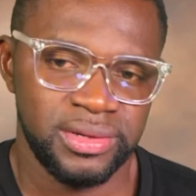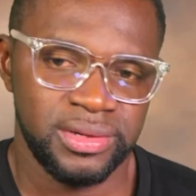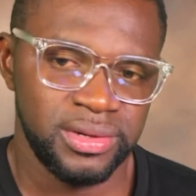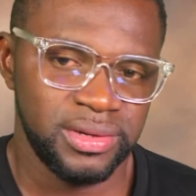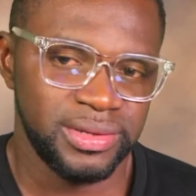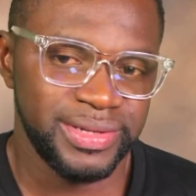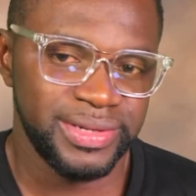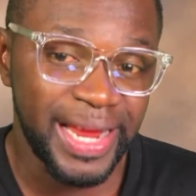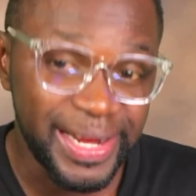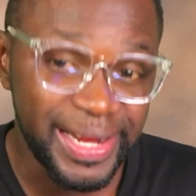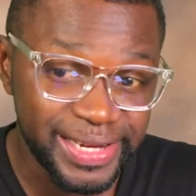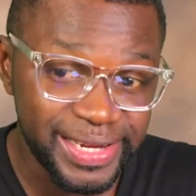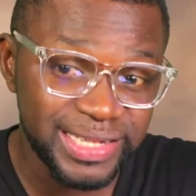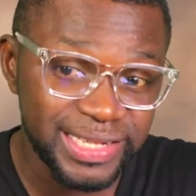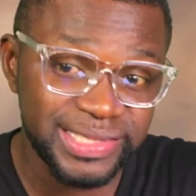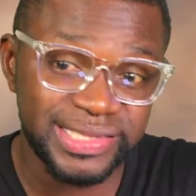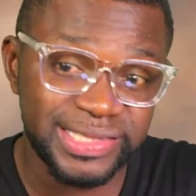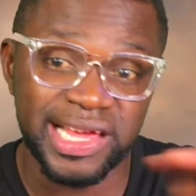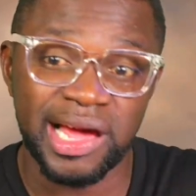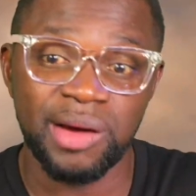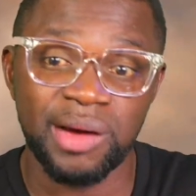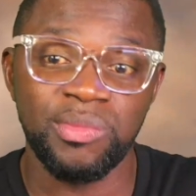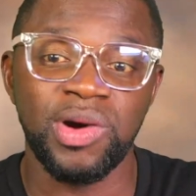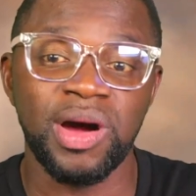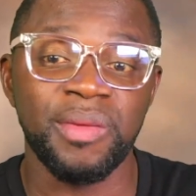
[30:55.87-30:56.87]
Na this
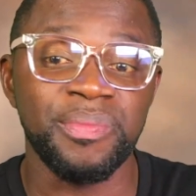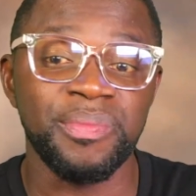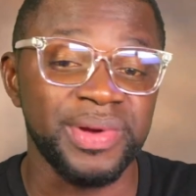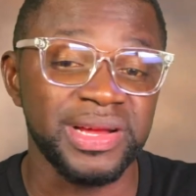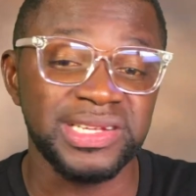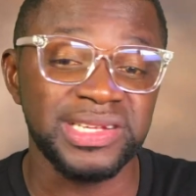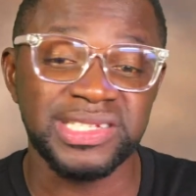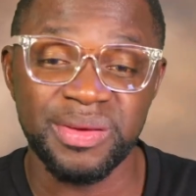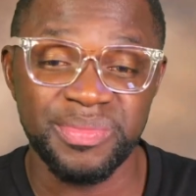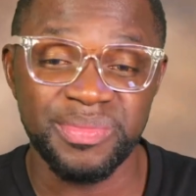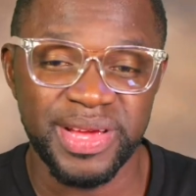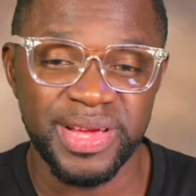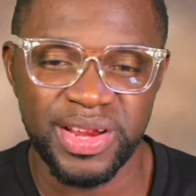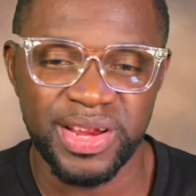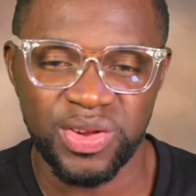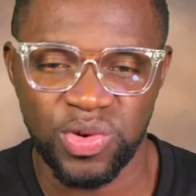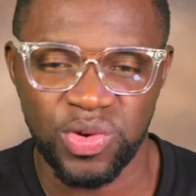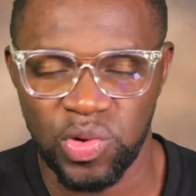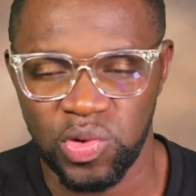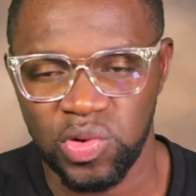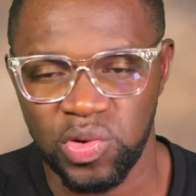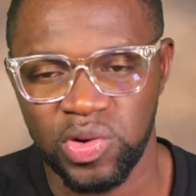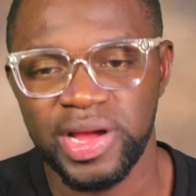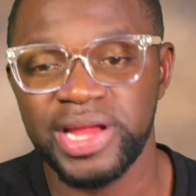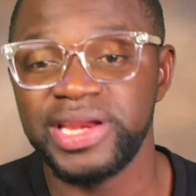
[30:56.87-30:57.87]
time wa pressure bi ni
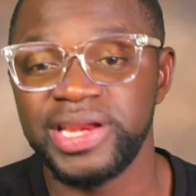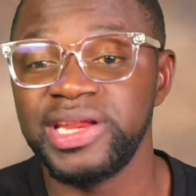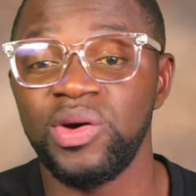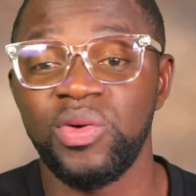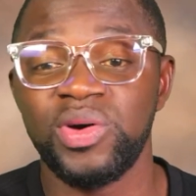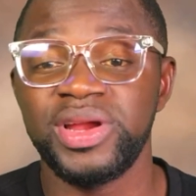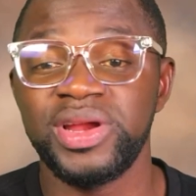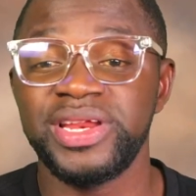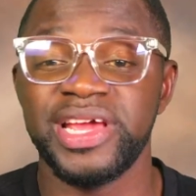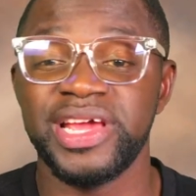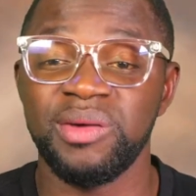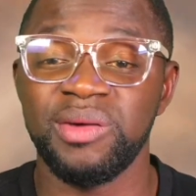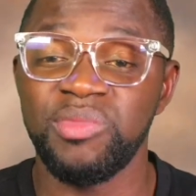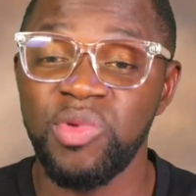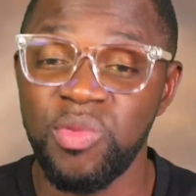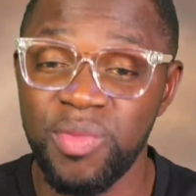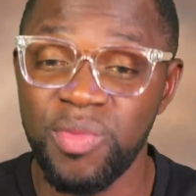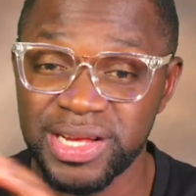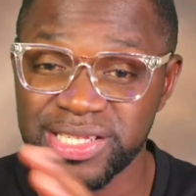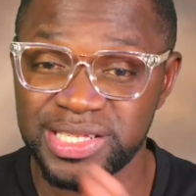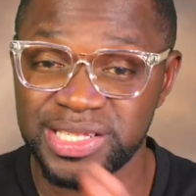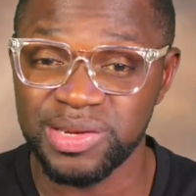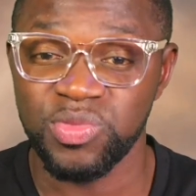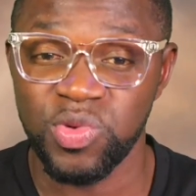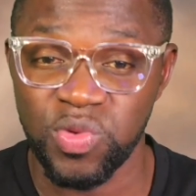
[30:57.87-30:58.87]
ho. Ni ho de mo
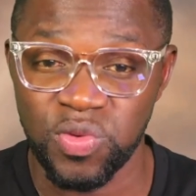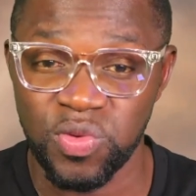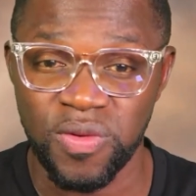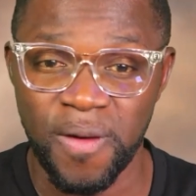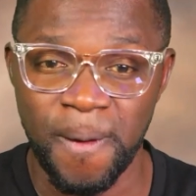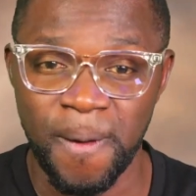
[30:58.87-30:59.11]
masem u.